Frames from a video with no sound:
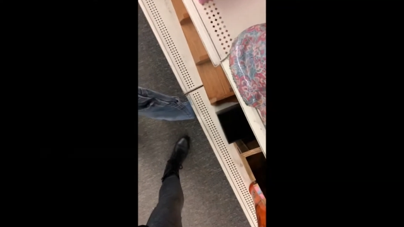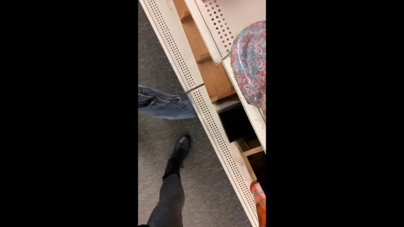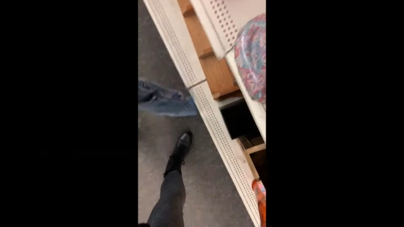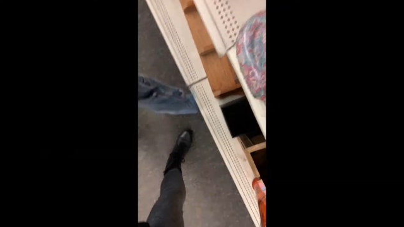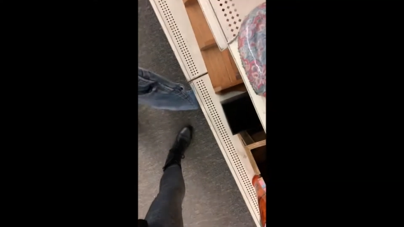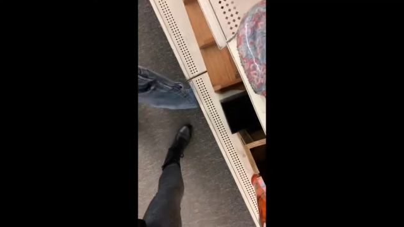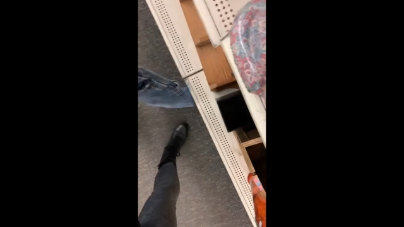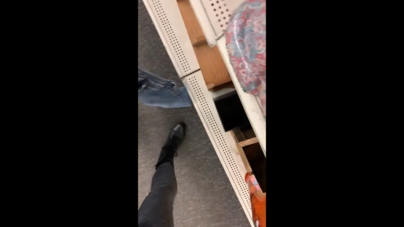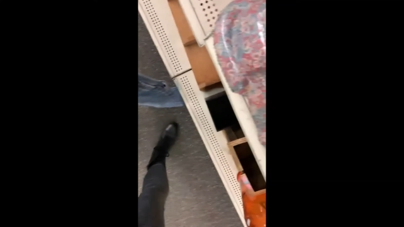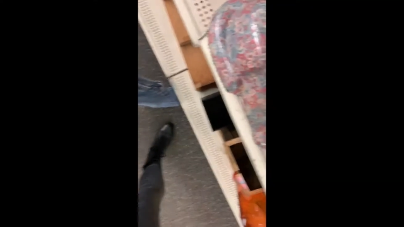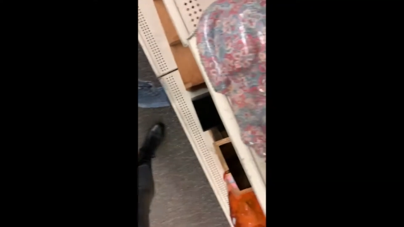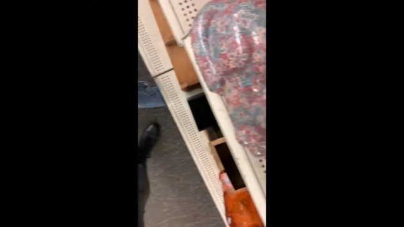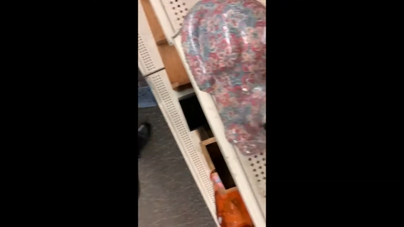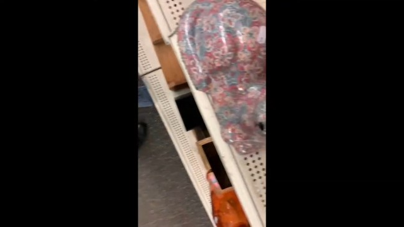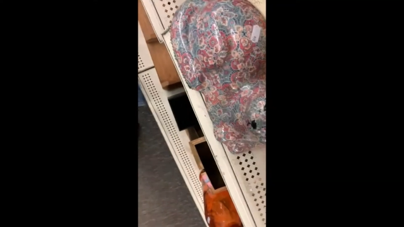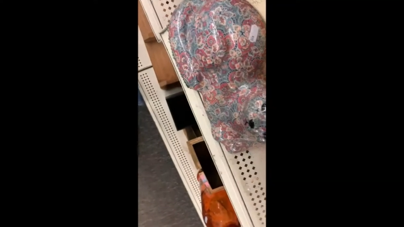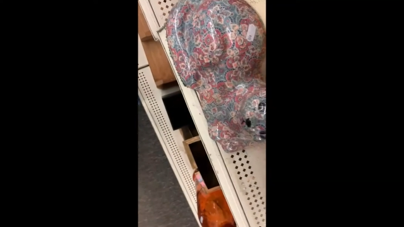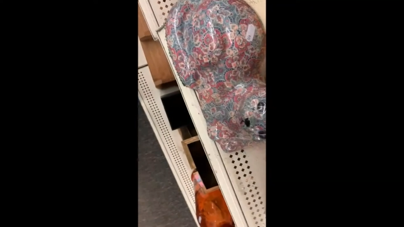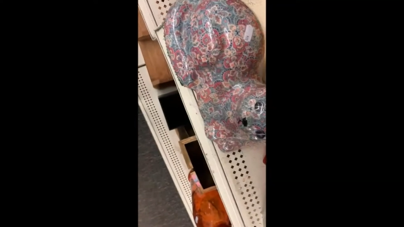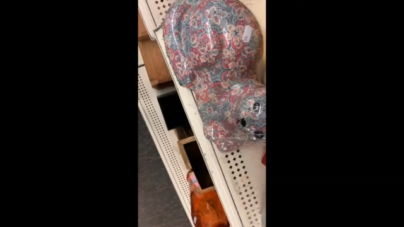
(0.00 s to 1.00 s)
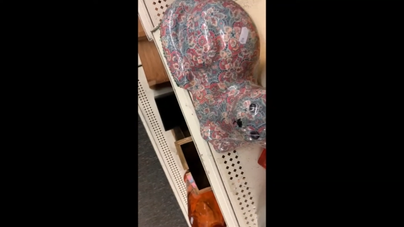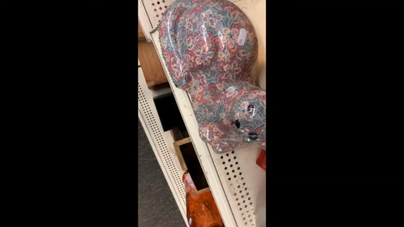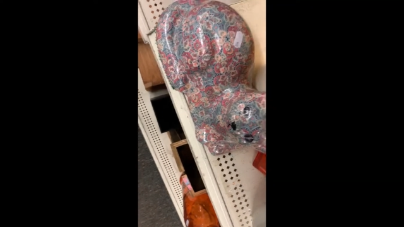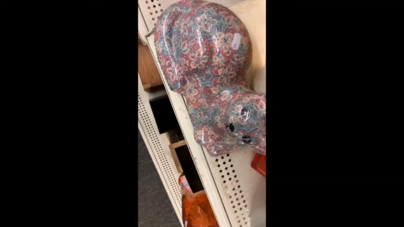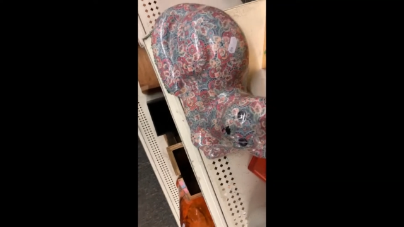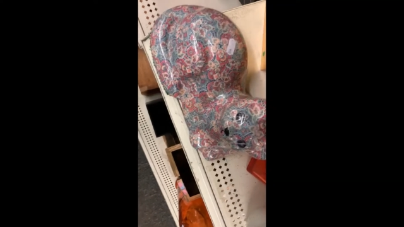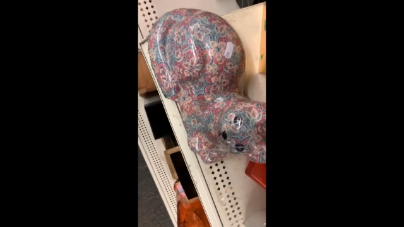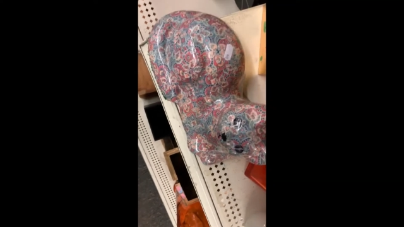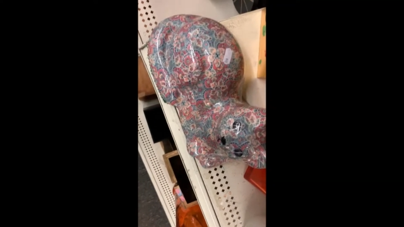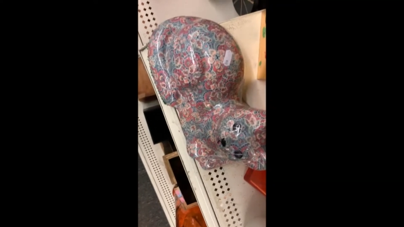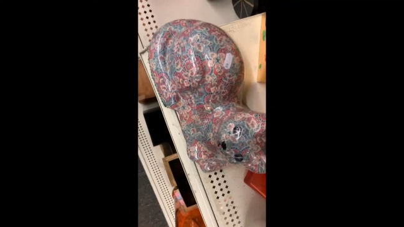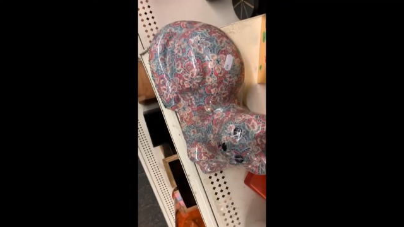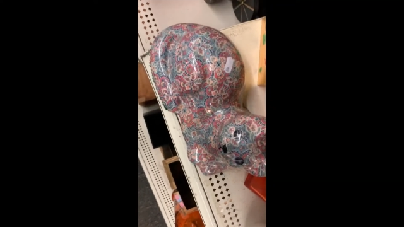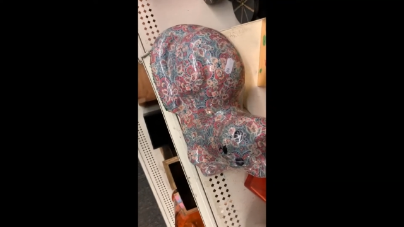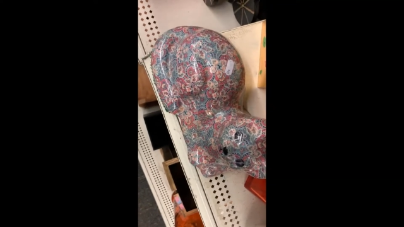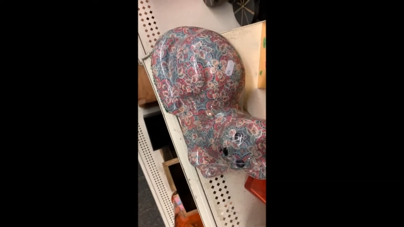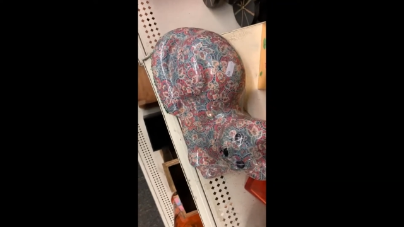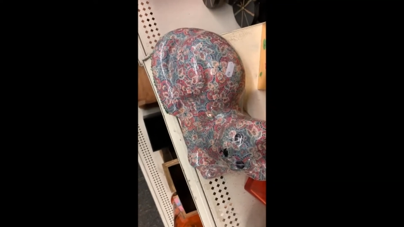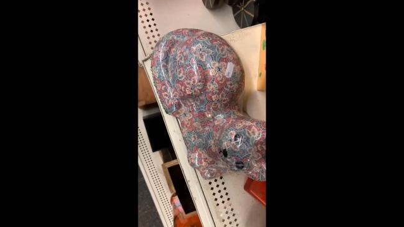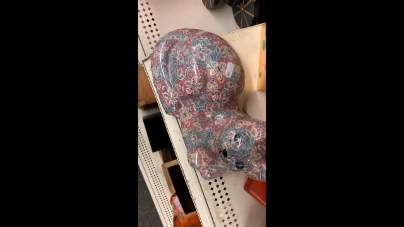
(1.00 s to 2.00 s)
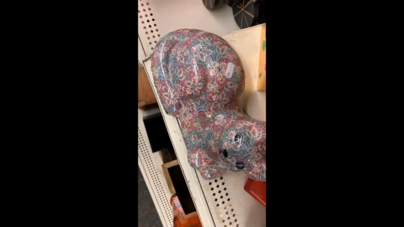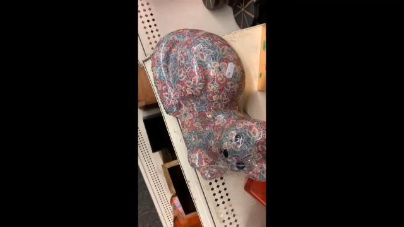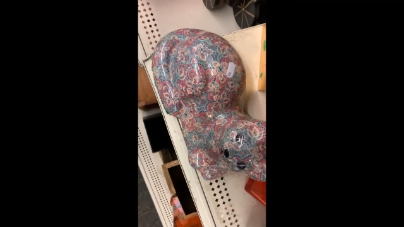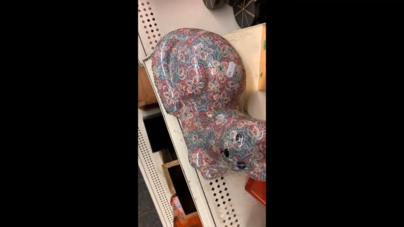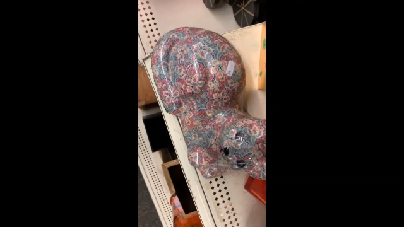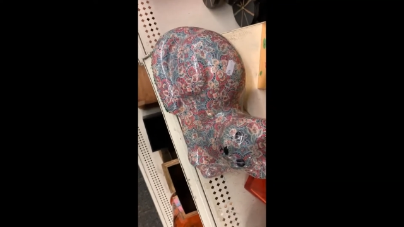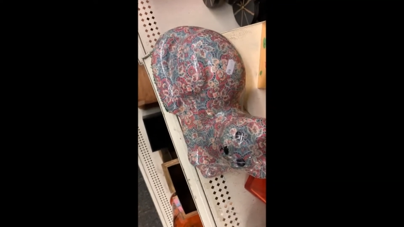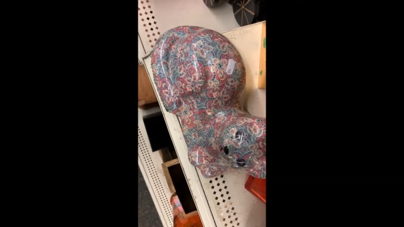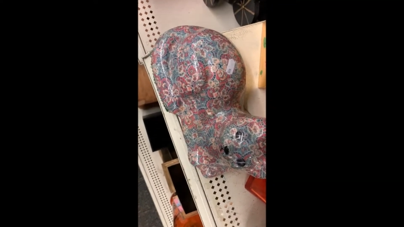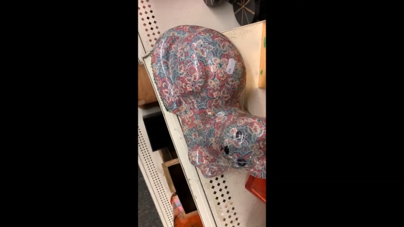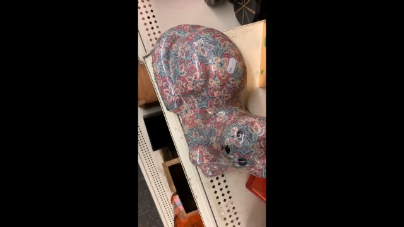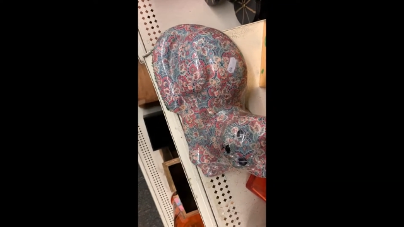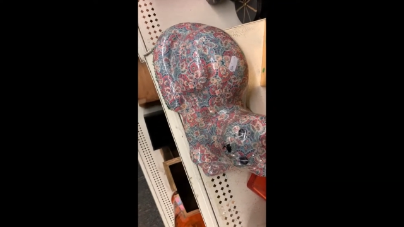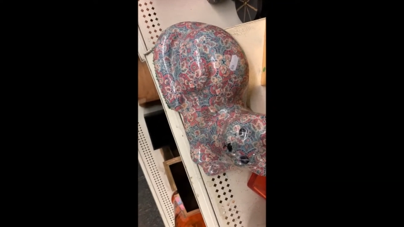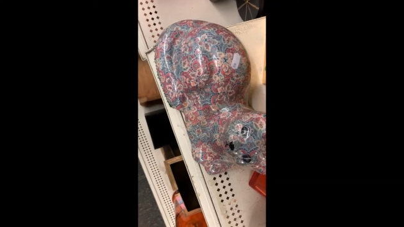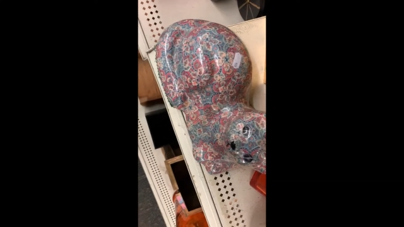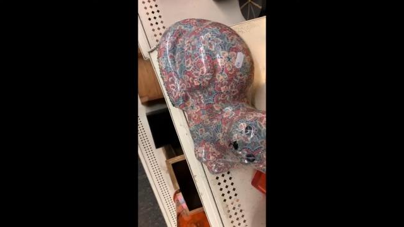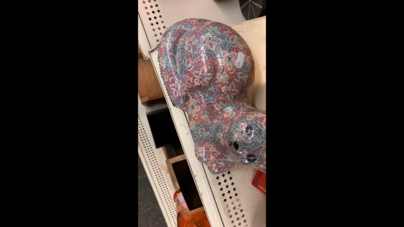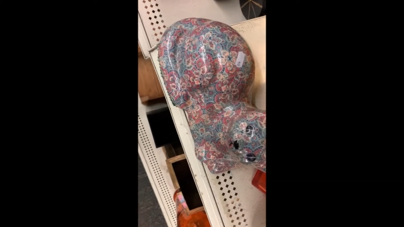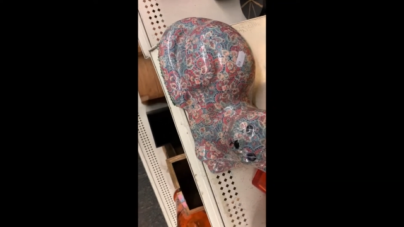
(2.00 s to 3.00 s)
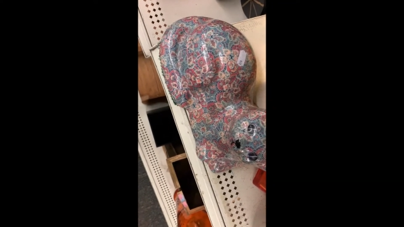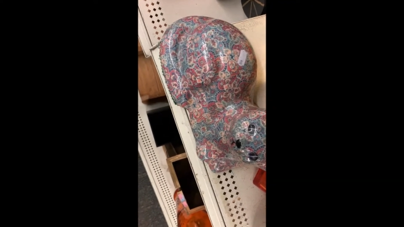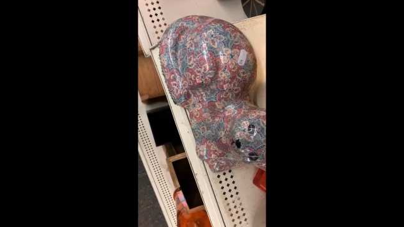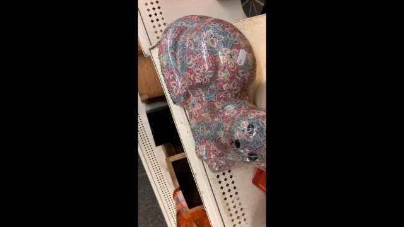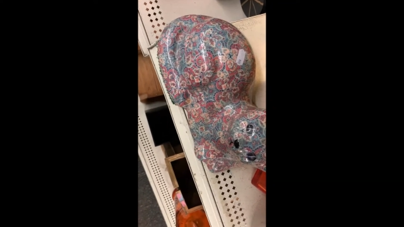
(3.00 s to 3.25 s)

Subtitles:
Nobody's mouth can be seen.